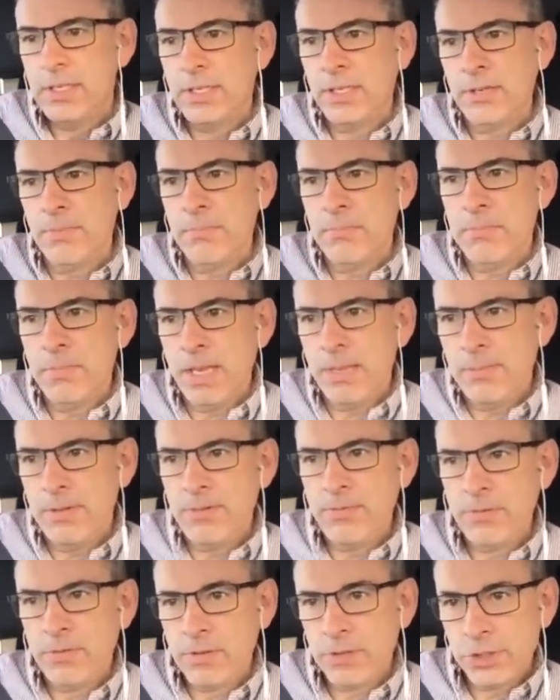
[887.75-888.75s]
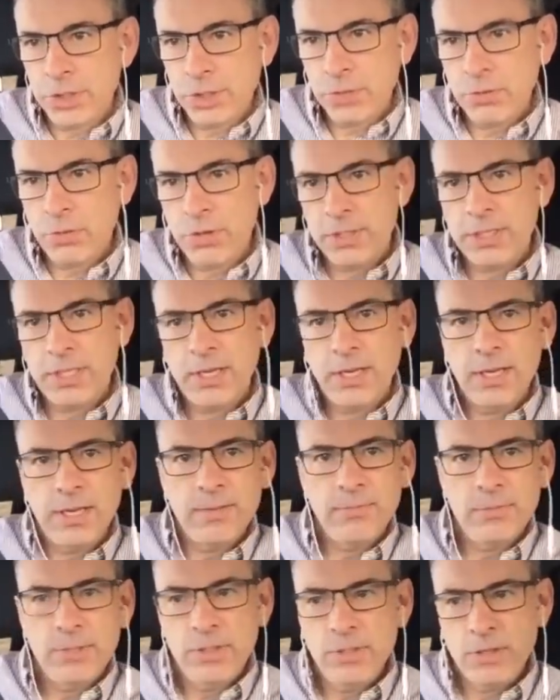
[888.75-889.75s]
Maybe for a short
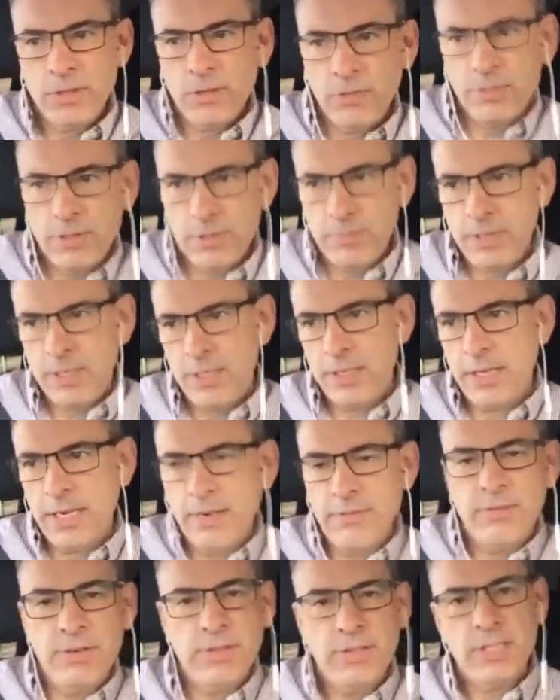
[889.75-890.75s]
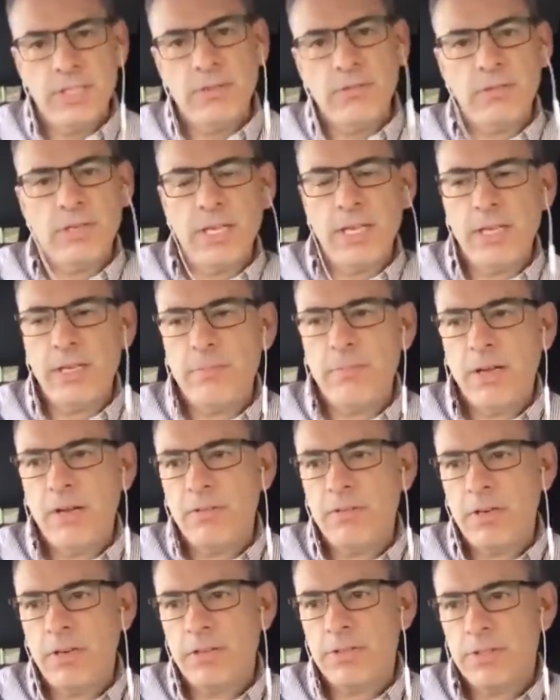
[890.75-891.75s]
time you're going to get everything you can about
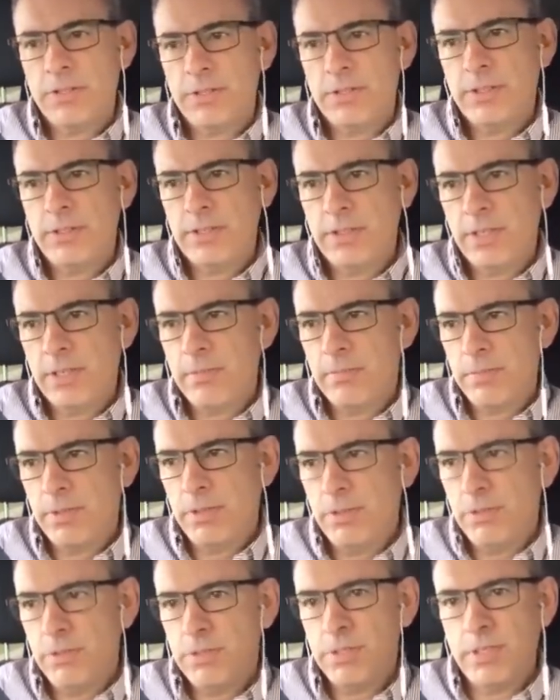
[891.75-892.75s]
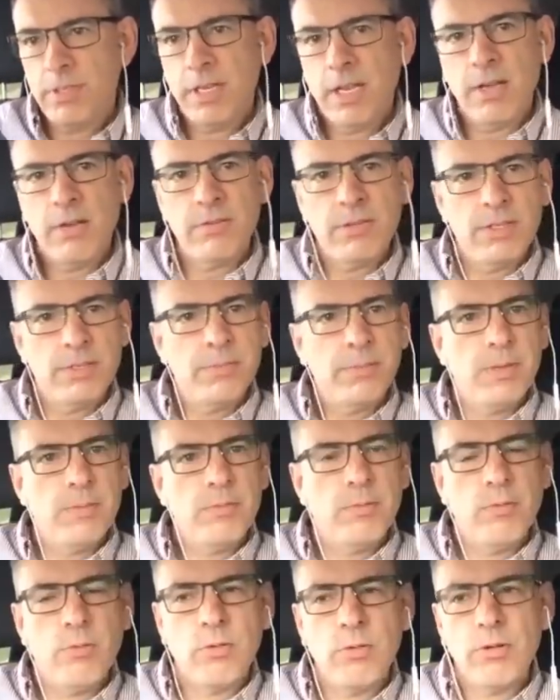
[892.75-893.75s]
narcissistic abuse and how these
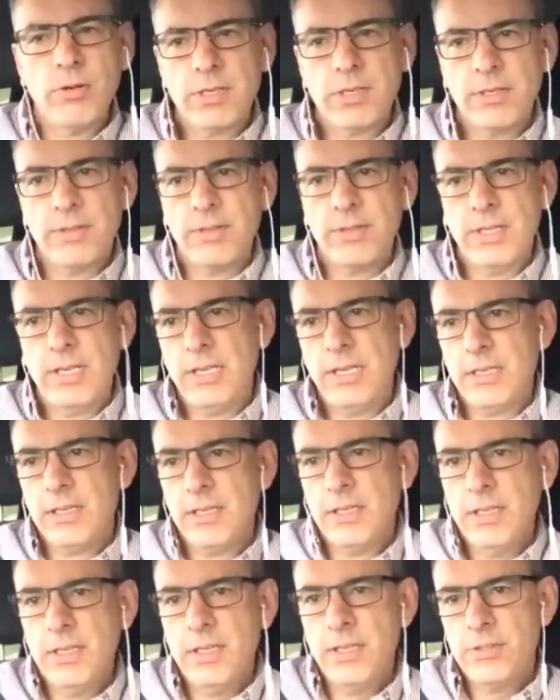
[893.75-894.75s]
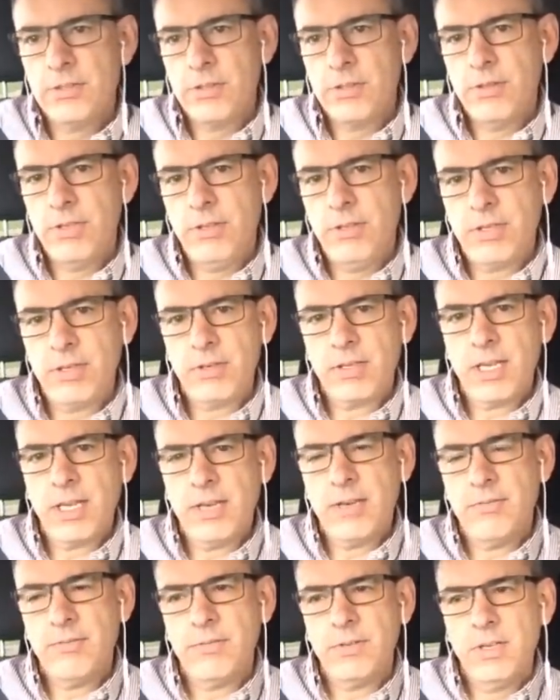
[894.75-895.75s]
people work and think, so that you can kind
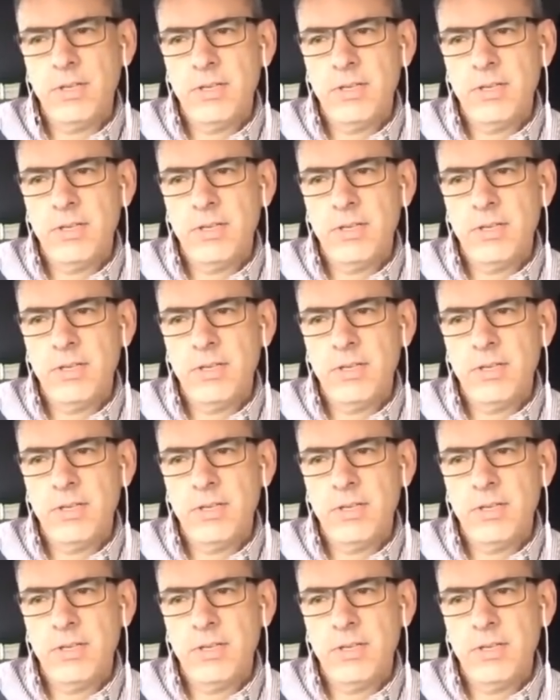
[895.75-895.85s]
of